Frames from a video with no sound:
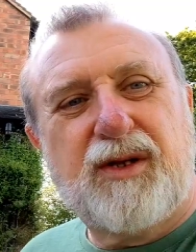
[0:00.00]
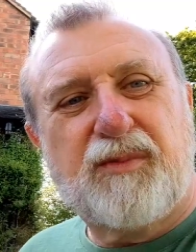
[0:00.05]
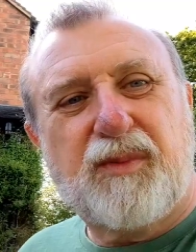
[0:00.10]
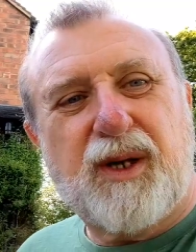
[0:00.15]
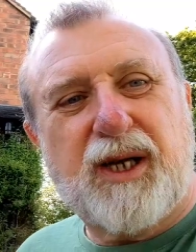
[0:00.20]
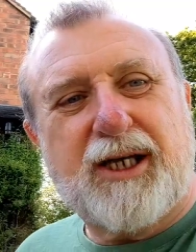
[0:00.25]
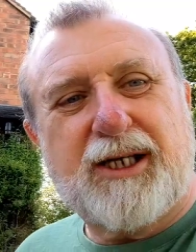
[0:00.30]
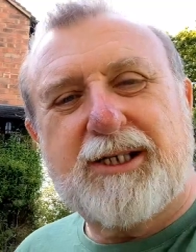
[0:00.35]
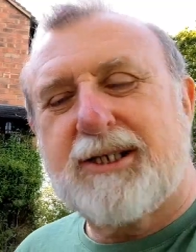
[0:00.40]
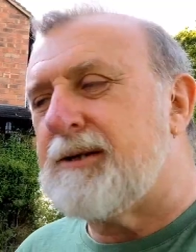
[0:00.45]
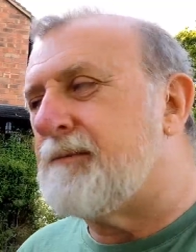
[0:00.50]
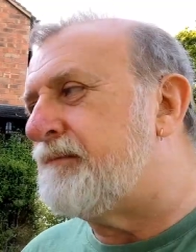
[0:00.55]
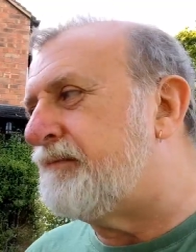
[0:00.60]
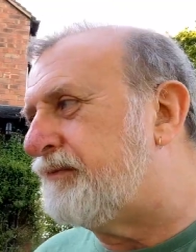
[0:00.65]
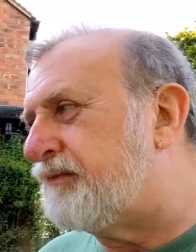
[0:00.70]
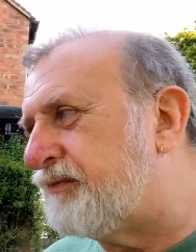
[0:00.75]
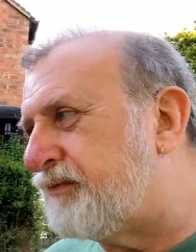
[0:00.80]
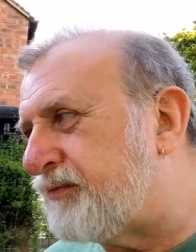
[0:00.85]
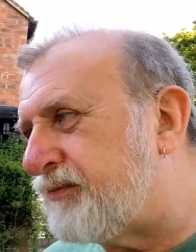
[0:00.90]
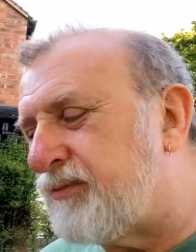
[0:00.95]
the place.
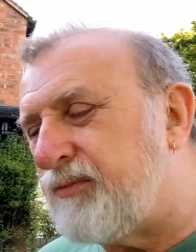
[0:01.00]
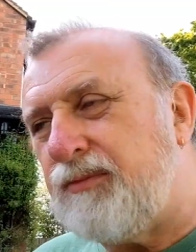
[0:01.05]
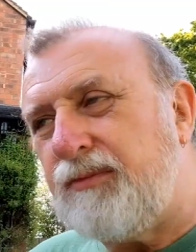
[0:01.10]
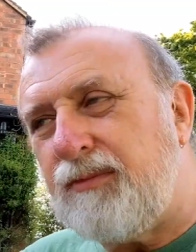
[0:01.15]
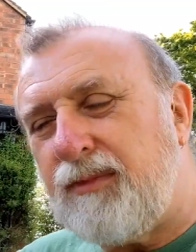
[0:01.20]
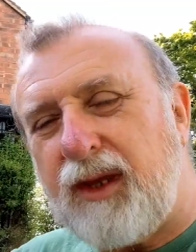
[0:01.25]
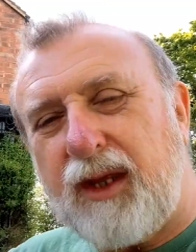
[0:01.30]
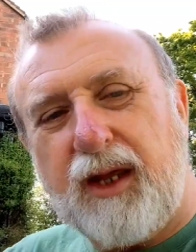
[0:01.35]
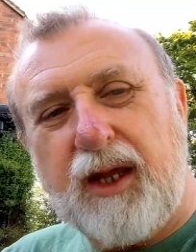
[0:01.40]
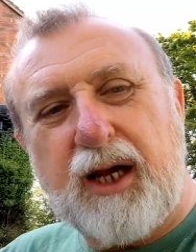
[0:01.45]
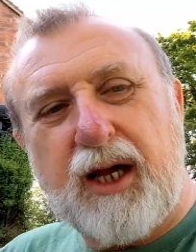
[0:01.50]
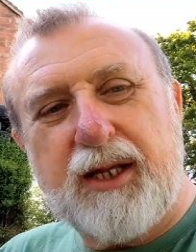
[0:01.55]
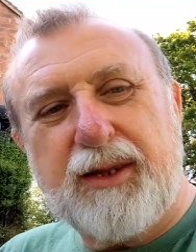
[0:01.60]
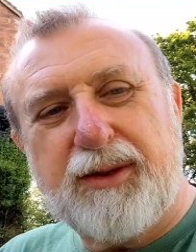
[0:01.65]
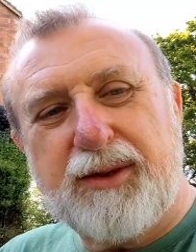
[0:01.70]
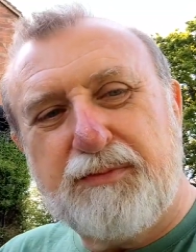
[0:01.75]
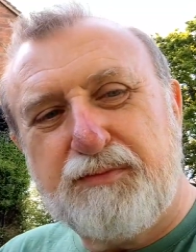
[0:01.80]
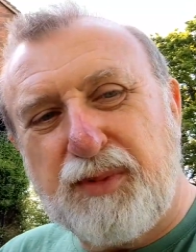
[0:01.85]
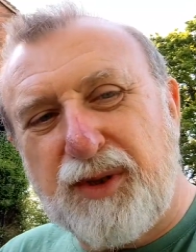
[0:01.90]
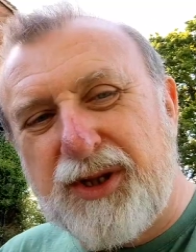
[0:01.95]
And
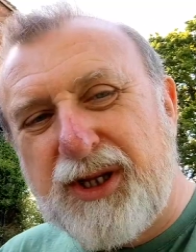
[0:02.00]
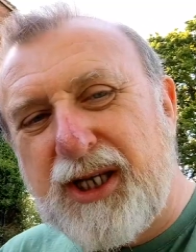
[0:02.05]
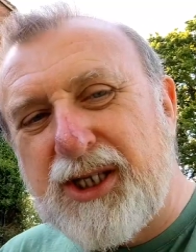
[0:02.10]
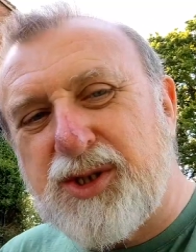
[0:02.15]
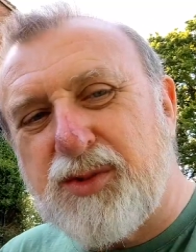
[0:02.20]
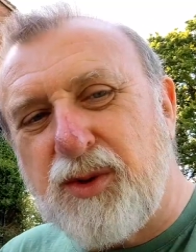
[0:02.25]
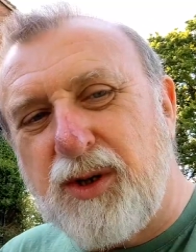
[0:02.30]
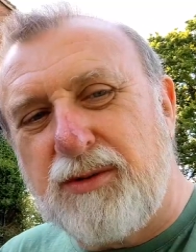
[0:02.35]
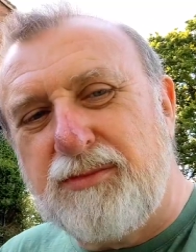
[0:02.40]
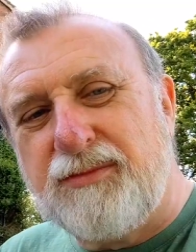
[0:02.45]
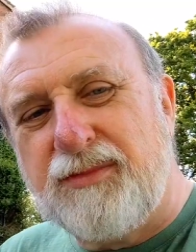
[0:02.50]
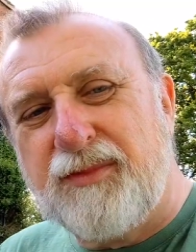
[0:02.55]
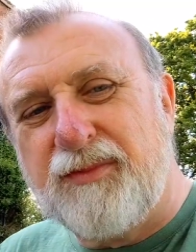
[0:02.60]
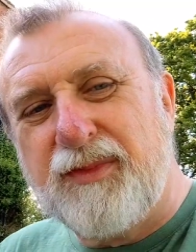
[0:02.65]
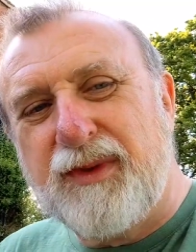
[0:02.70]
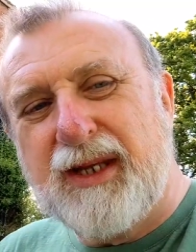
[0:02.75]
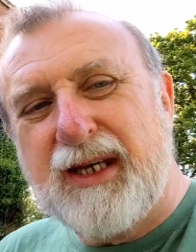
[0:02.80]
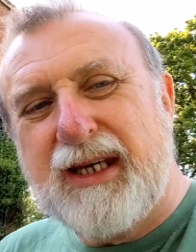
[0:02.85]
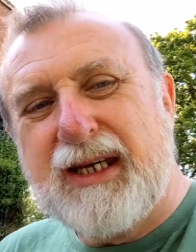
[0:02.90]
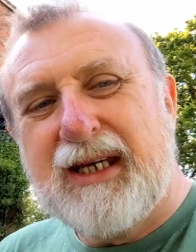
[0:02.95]
this one
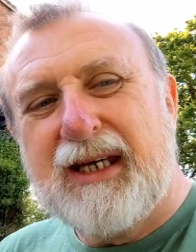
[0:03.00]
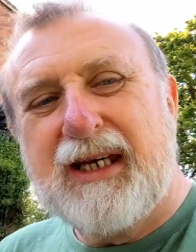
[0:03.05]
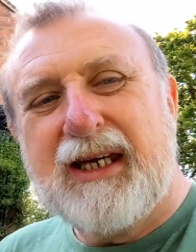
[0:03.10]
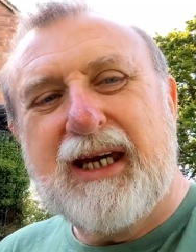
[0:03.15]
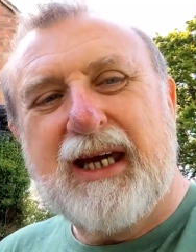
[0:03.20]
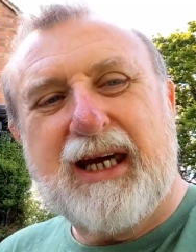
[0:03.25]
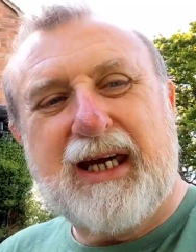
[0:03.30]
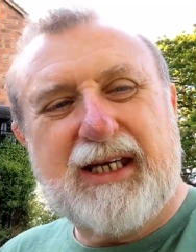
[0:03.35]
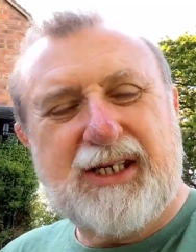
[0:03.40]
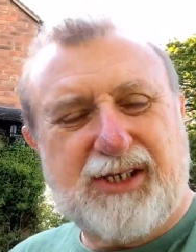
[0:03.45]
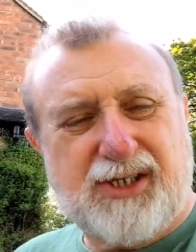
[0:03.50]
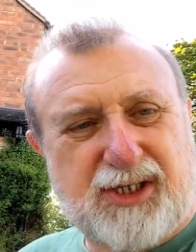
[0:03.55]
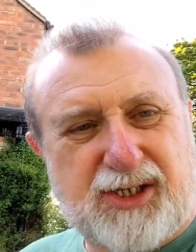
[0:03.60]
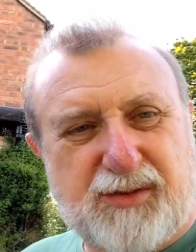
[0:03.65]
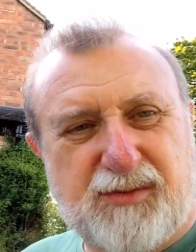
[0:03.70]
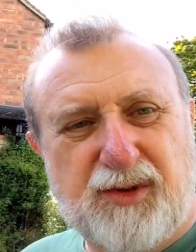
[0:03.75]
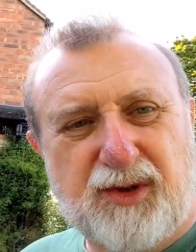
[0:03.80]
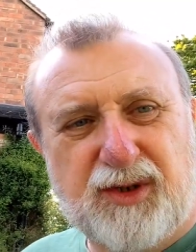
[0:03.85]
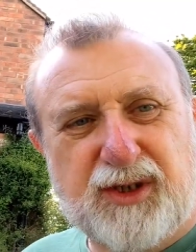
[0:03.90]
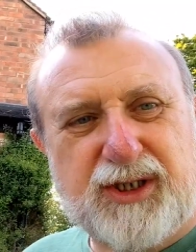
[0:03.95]
is the
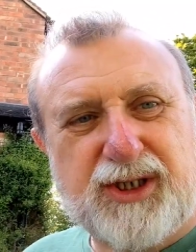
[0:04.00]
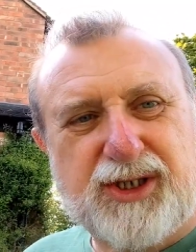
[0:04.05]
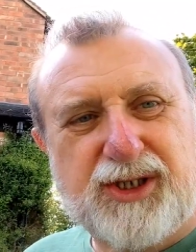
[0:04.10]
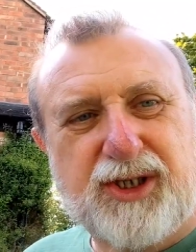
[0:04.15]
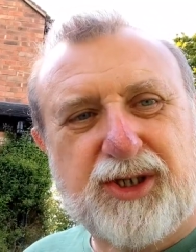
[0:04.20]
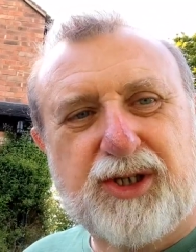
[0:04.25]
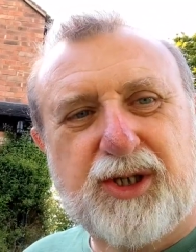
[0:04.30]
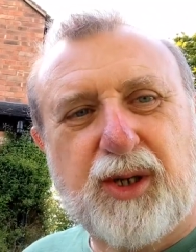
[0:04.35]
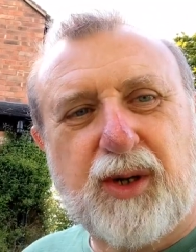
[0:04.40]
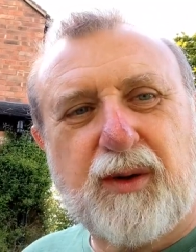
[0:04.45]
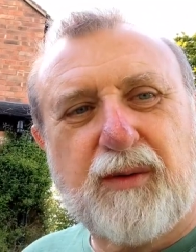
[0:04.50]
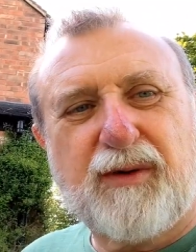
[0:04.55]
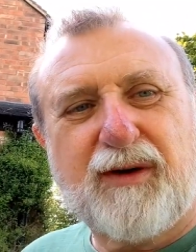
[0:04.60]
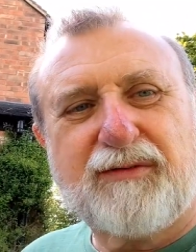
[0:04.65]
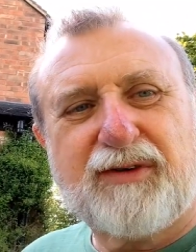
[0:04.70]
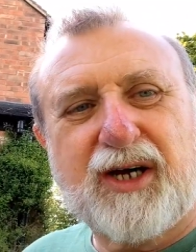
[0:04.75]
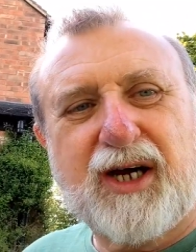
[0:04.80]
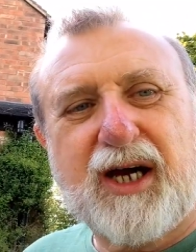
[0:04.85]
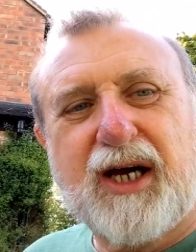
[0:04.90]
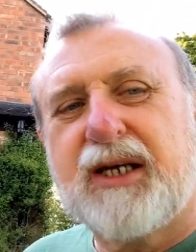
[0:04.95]
smallest studio I've
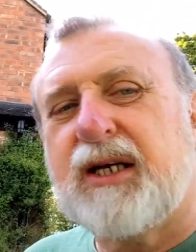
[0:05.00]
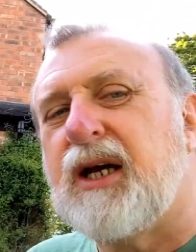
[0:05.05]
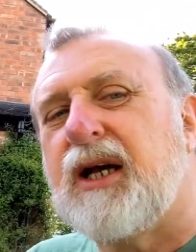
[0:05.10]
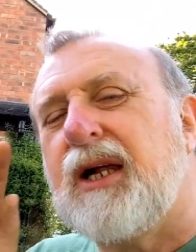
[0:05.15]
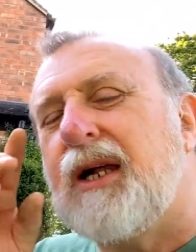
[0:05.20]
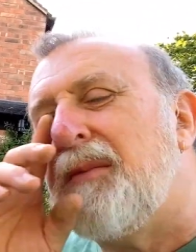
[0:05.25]
ever had.